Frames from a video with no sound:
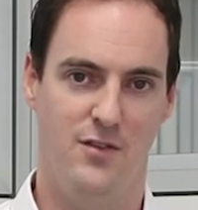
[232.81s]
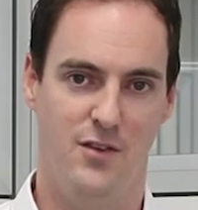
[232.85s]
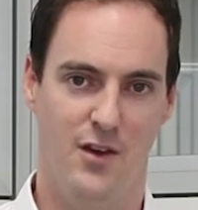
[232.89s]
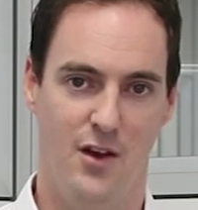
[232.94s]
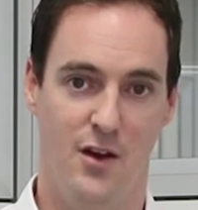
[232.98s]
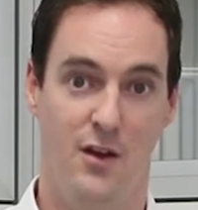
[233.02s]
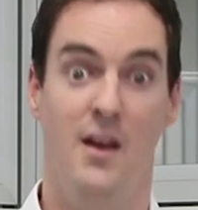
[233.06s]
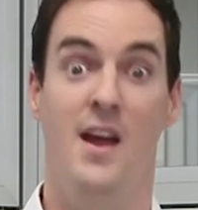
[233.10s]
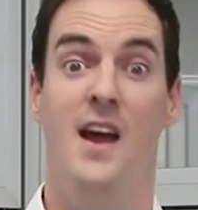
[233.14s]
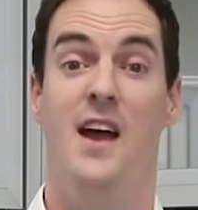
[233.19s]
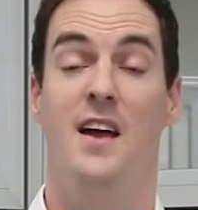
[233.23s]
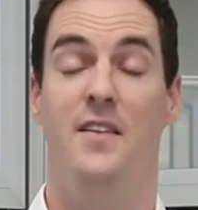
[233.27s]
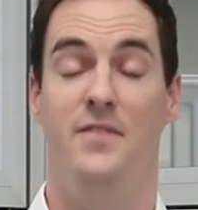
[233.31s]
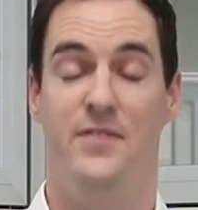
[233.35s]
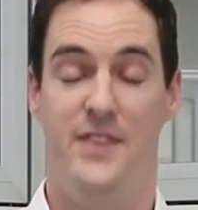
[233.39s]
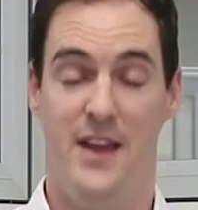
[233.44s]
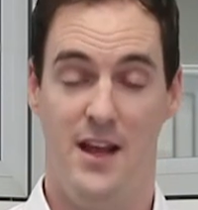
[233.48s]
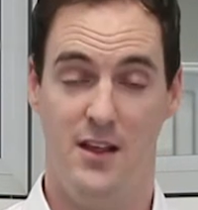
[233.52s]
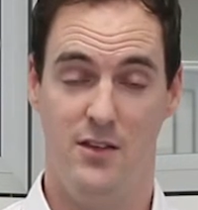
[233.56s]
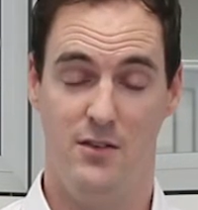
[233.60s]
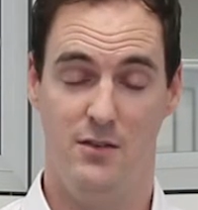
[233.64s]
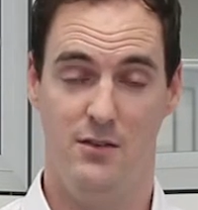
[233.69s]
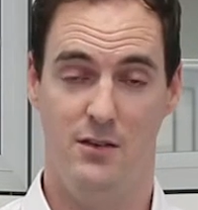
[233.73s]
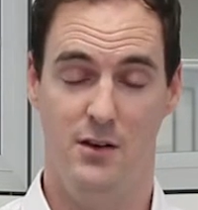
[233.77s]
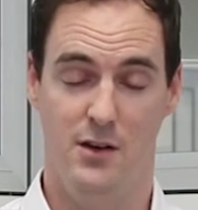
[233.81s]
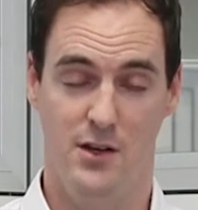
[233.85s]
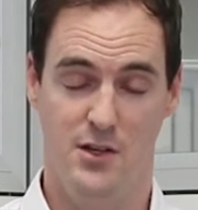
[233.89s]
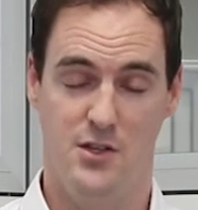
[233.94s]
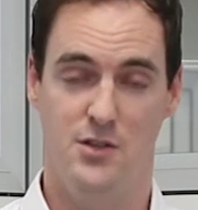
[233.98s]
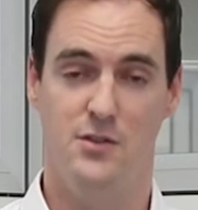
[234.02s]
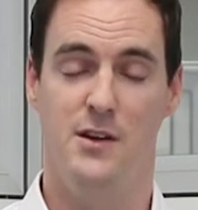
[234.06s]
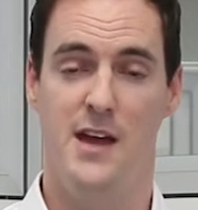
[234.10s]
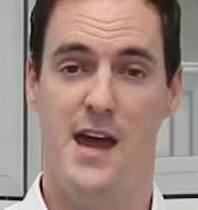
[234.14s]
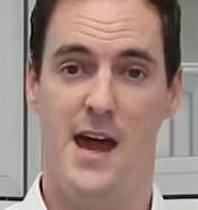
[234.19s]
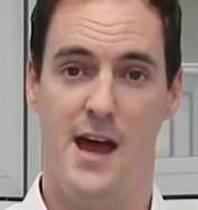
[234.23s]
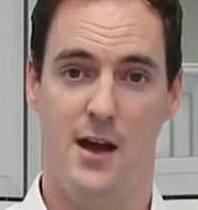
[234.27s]
So that's
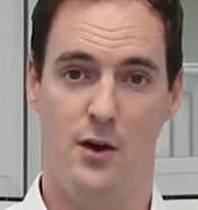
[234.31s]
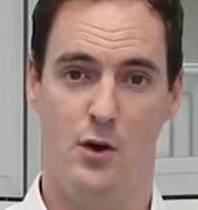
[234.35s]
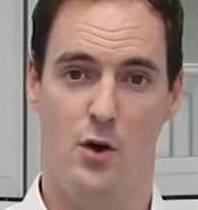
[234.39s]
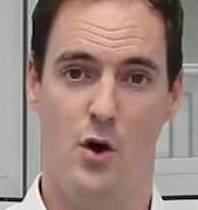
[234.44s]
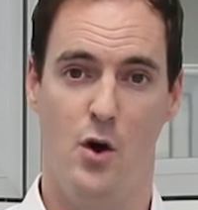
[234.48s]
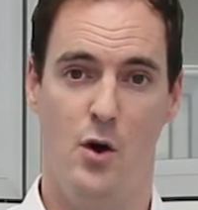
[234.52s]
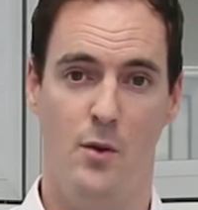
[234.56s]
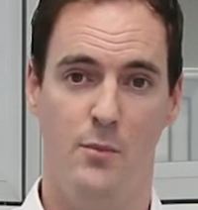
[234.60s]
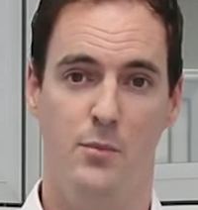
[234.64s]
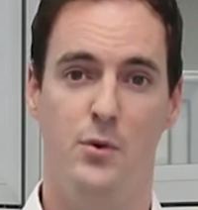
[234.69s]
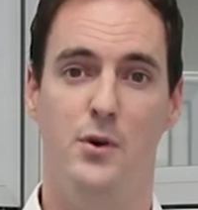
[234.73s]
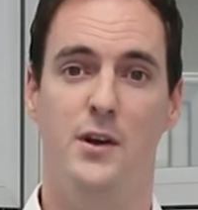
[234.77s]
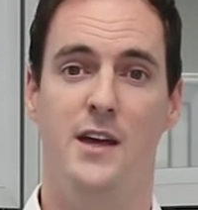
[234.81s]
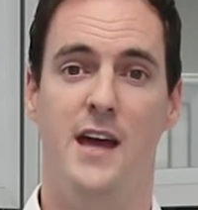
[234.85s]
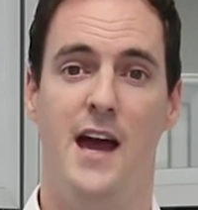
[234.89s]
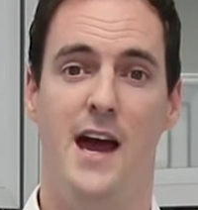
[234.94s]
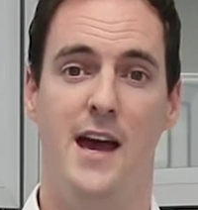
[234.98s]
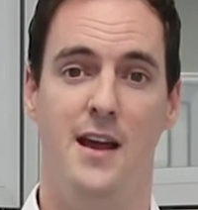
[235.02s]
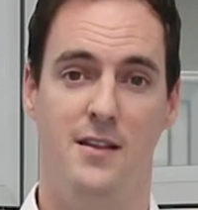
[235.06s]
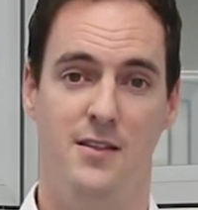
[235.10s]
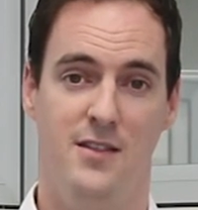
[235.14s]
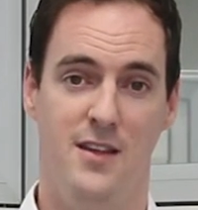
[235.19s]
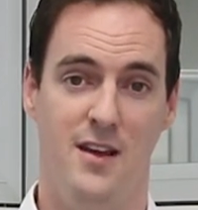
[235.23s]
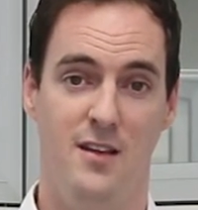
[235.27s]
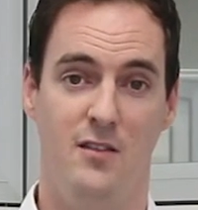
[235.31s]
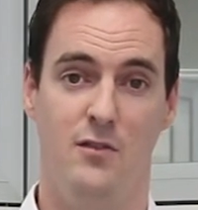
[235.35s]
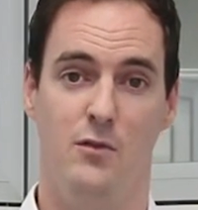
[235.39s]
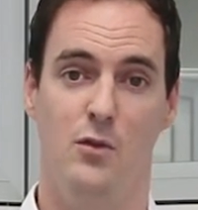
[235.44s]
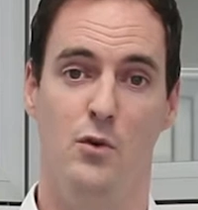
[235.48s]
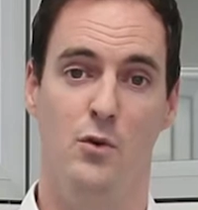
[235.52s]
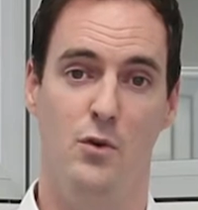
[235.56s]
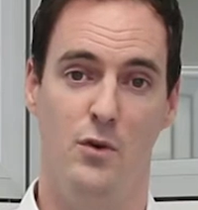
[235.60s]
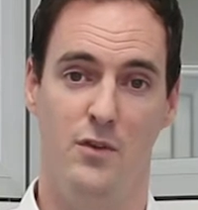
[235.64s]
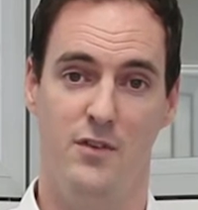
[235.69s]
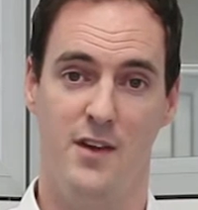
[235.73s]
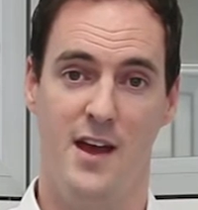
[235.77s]
literally how complicated these
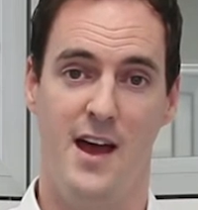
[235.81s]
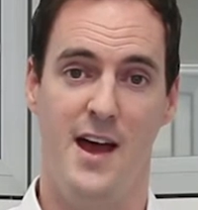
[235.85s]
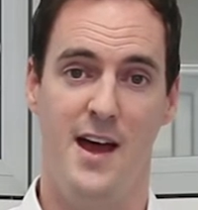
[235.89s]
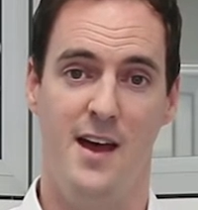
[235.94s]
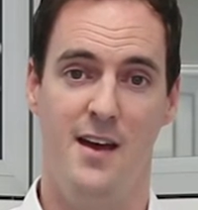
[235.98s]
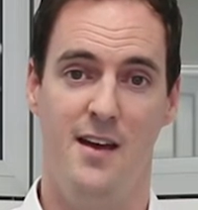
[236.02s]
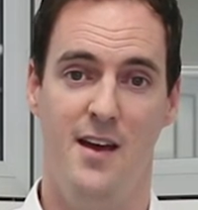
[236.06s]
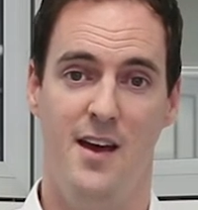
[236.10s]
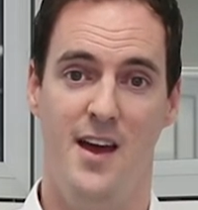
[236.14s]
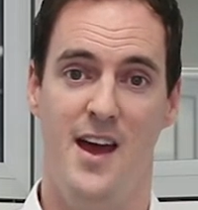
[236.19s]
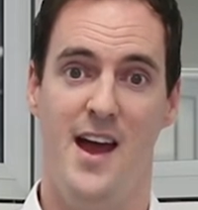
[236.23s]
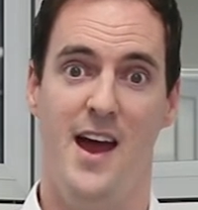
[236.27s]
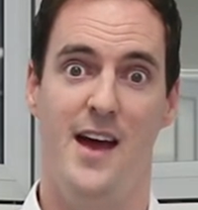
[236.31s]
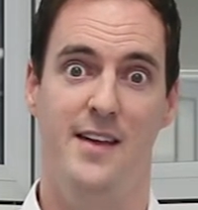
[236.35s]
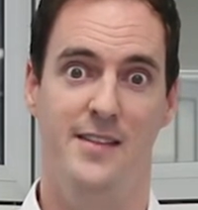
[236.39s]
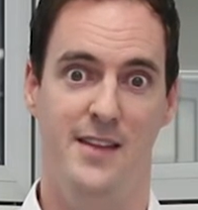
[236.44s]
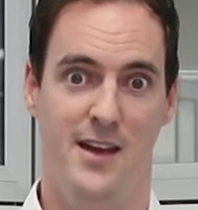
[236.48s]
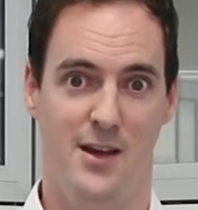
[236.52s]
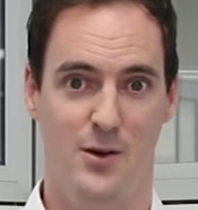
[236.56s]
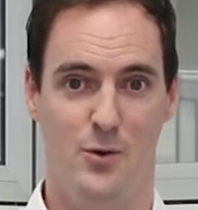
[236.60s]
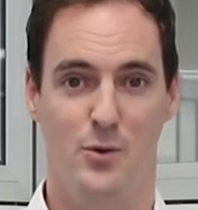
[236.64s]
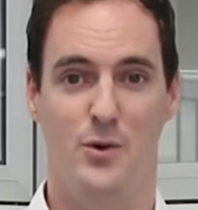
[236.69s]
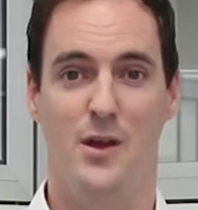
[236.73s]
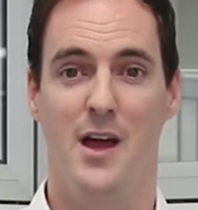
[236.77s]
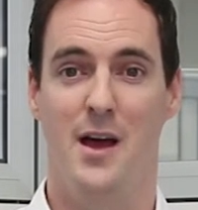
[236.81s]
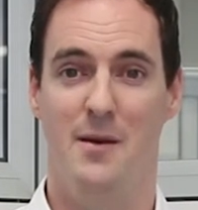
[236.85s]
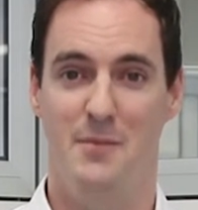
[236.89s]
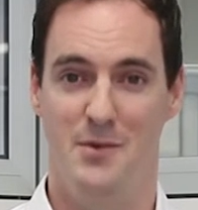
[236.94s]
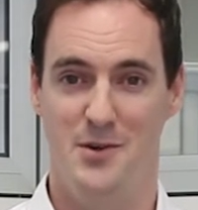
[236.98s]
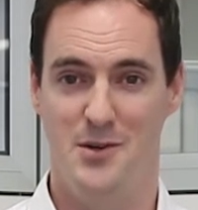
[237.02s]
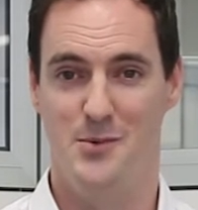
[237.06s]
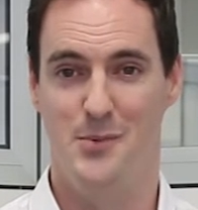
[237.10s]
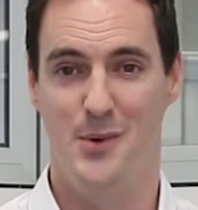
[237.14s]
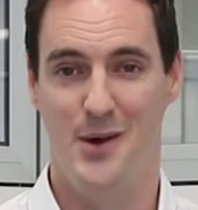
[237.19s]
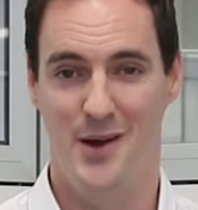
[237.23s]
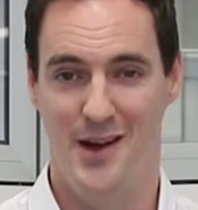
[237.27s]
laws are, and they all come
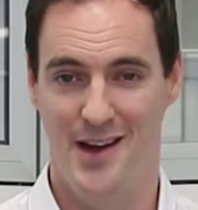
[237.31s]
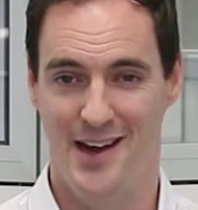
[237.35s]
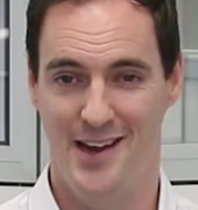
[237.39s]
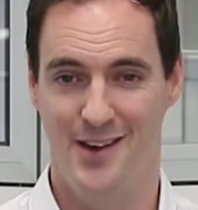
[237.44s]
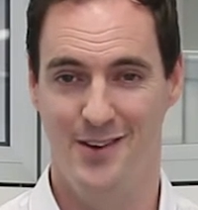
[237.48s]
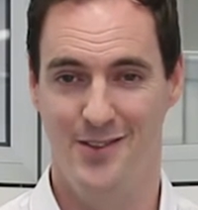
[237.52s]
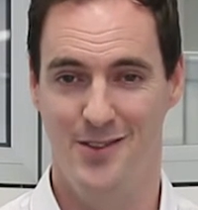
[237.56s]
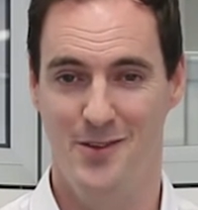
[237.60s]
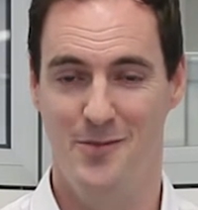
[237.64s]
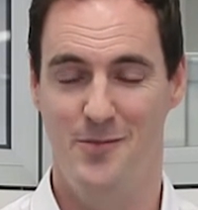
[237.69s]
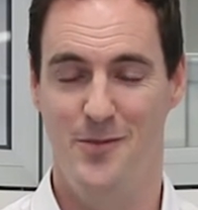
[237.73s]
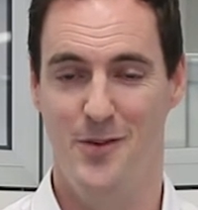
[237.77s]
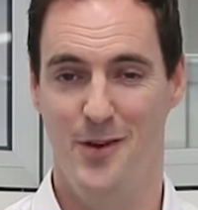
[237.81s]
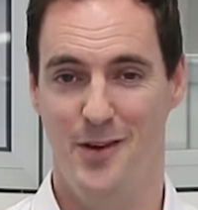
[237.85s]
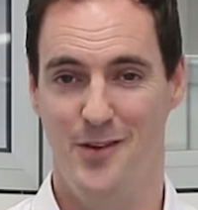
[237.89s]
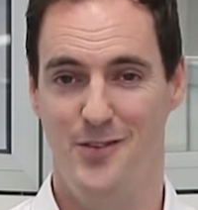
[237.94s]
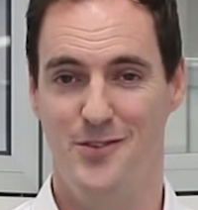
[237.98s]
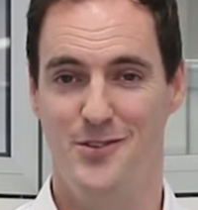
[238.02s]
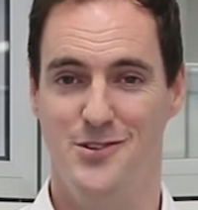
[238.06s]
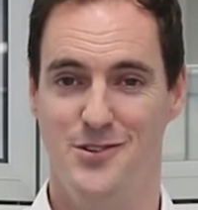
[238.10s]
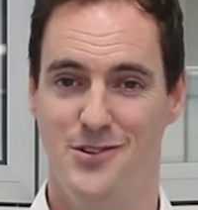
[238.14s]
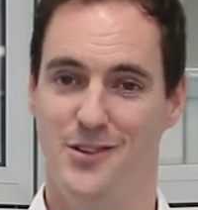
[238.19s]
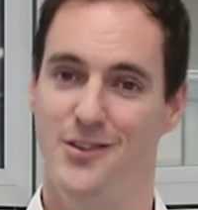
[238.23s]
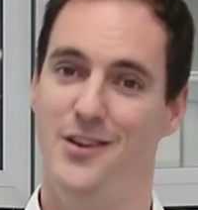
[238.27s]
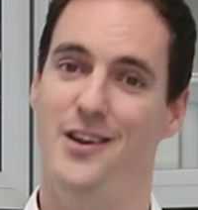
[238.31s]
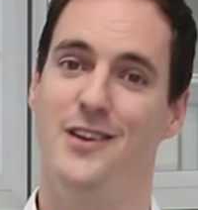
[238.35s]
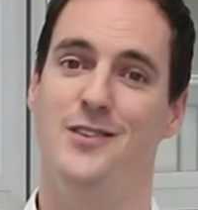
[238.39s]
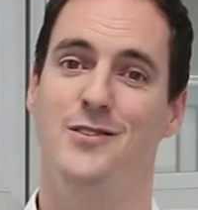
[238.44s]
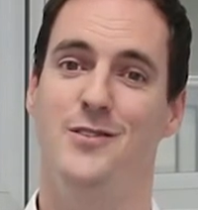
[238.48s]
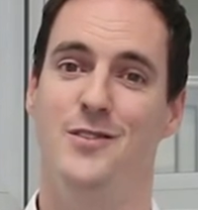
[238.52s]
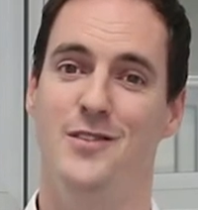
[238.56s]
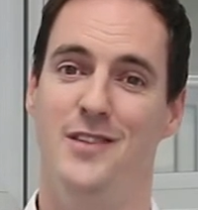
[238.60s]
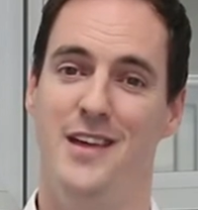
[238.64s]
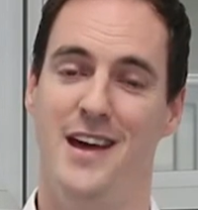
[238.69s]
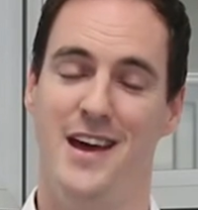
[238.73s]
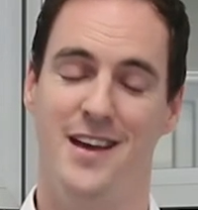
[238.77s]
into play on the 1st of July
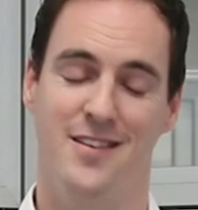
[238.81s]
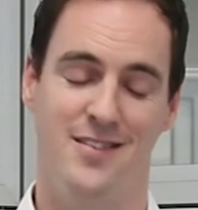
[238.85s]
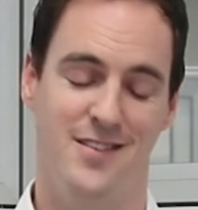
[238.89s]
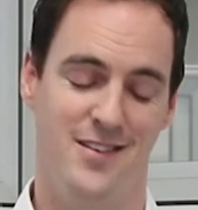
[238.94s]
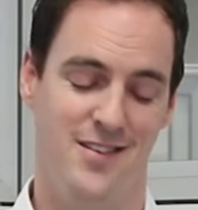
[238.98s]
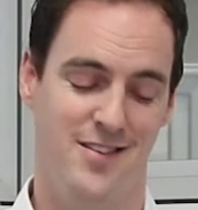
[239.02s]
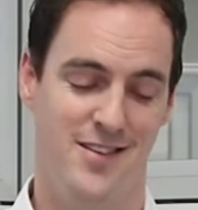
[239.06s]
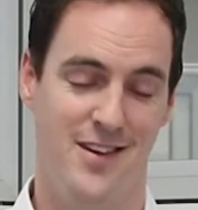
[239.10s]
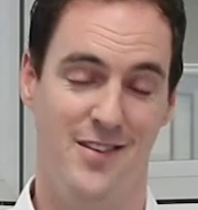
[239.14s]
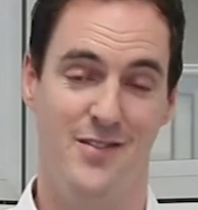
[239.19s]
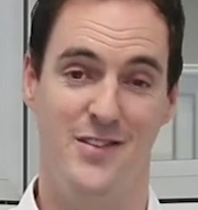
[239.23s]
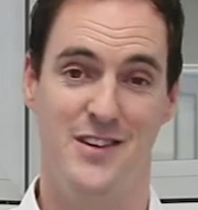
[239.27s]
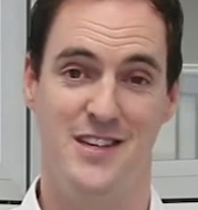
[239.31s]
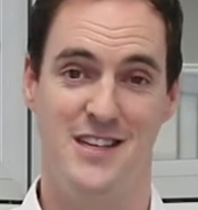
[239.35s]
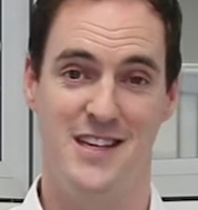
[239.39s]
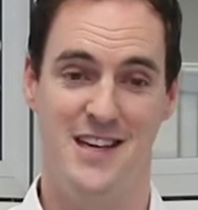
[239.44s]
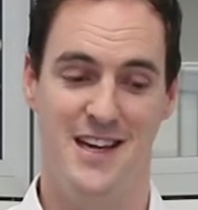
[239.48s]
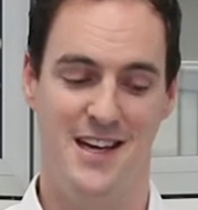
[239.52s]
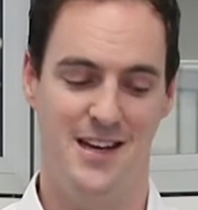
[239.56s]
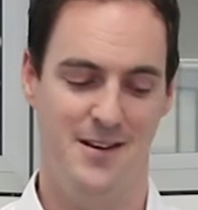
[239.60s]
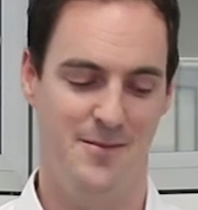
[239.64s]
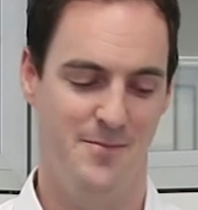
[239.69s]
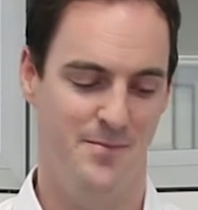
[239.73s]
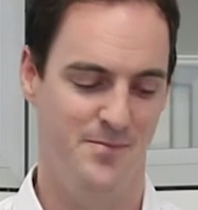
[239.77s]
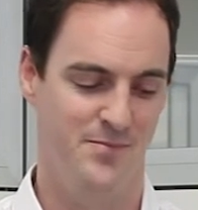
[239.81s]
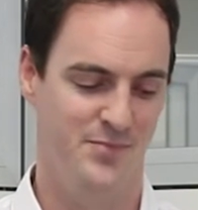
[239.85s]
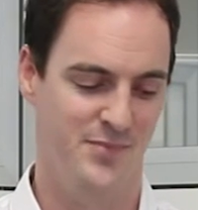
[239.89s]
2017.